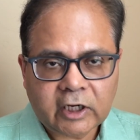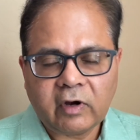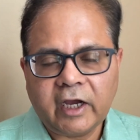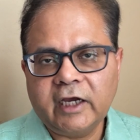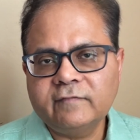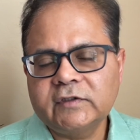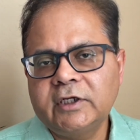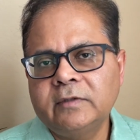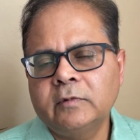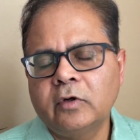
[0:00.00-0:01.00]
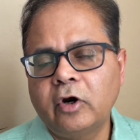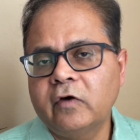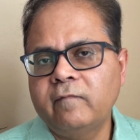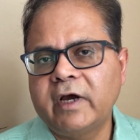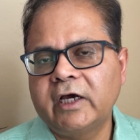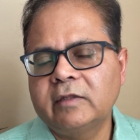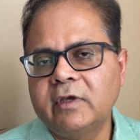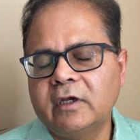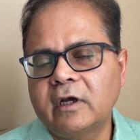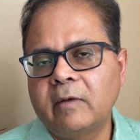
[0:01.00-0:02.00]
Now, I have seen a lot of math
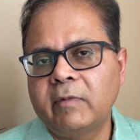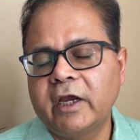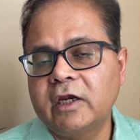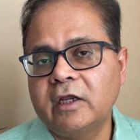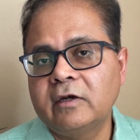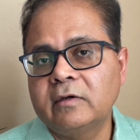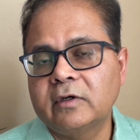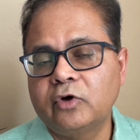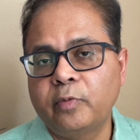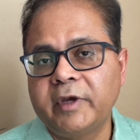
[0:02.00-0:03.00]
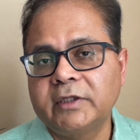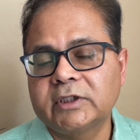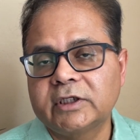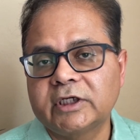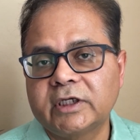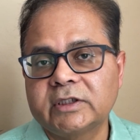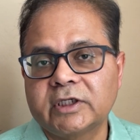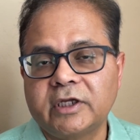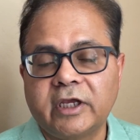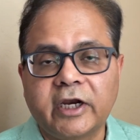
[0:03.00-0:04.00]
being applied in domains such as
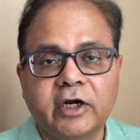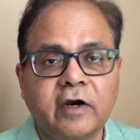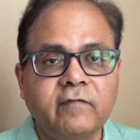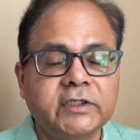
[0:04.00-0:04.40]
in aircraft